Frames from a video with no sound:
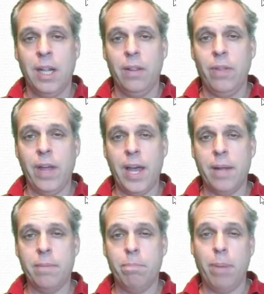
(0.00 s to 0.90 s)

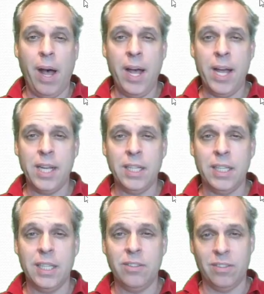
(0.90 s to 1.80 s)
that pi
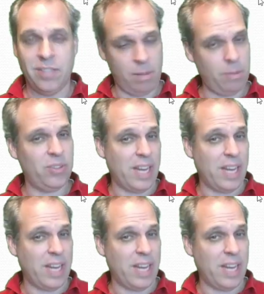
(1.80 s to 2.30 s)
is the same as